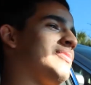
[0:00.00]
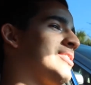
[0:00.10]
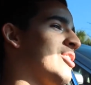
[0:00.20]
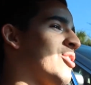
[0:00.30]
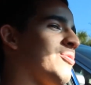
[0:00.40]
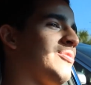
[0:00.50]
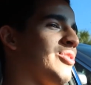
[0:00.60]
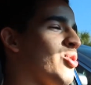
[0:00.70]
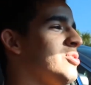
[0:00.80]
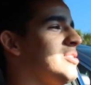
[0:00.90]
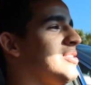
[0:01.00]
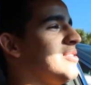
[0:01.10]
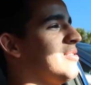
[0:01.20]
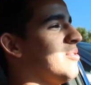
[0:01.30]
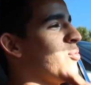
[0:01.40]
you know, those...
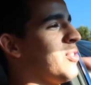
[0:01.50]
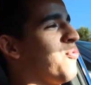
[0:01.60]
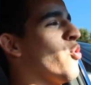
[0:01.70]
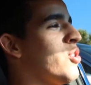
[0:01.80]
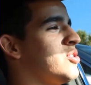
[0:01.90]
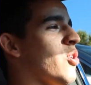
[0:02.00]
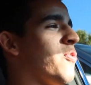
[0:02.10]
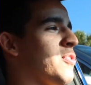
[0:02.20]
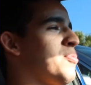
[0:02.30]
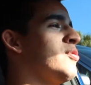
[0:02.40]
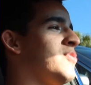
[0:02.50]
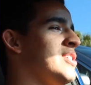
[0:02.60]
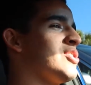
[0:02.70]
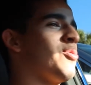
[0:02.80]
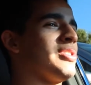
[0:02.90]
With Ford's overboost
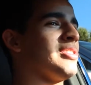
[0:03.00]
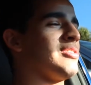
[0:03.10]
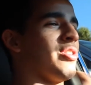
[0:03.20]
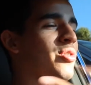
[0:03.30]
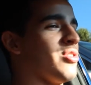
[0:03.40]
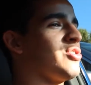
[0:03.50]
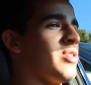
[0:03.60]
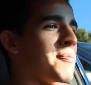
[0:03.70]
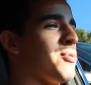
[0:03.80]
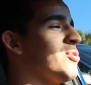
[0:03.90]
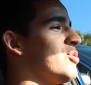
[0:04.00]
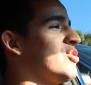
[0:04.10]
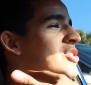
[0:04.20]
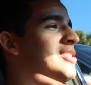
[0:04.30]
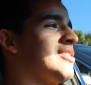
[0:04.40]
feature, which is, you know, your straight boost, you
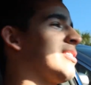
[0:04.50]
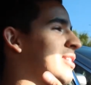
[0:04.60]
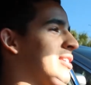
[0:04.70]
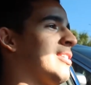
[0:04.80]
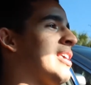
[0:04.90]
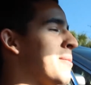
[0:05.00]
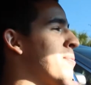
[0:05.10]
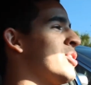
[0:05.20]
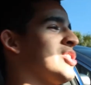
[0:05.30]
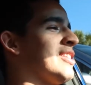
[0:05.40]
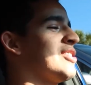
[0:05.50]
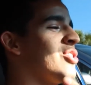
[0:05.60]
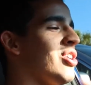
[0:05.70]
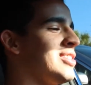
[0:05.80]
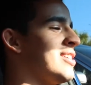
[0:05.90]
just keep pushing. This
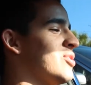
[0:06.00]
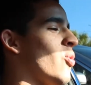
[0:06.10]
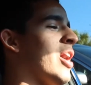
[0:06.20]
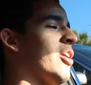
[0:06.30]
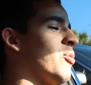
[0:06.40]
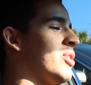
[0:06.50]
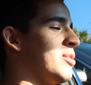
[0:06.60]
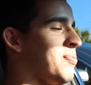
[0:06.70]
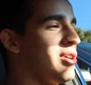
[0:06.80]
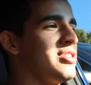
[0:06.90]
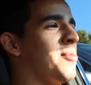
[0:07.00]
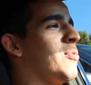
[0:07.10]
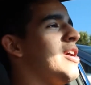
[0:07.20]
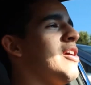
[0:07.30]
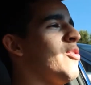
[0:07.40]
car takes a while. When it builds up
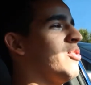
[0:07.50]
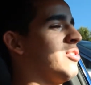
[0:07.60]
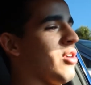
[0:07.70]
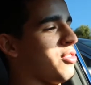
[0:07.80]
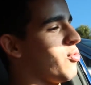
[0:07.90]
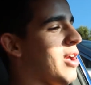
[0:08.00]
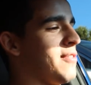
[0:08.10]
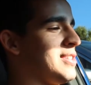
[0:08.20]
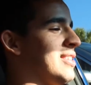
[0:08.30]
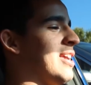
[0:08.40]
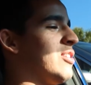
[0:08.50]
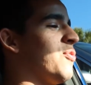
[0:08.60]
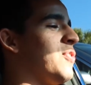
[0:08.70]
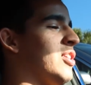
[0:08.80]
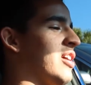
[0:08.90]
on the revs, and then you
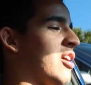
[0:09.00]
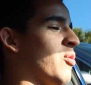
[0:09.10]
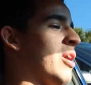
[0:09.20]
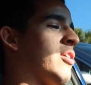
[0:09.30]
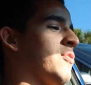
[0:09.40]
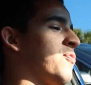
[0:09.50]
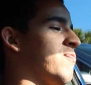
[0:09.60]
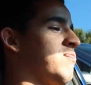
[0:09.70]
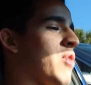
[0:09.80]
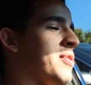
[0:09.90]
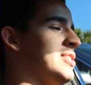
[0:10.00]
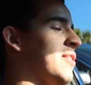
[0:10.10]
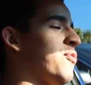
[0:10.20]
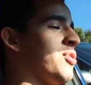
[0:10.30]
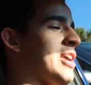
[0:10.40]
feel it at around, I want to say
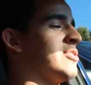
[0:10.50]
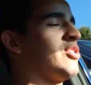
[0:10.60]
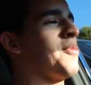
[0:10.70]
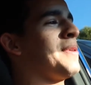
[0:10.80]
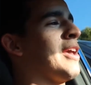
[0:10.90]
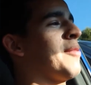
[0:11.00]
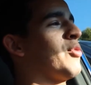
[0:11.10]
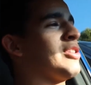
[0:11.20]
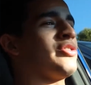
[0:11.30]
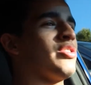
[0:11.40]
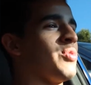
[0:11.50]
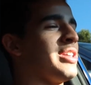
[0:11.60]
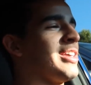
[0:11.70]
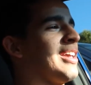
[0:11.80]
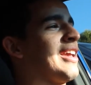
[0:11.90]
4,000 RPM, where it starts really
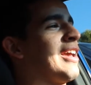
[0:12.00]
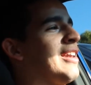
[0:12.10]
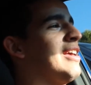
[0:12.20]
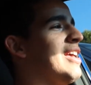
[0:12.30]
kicking in,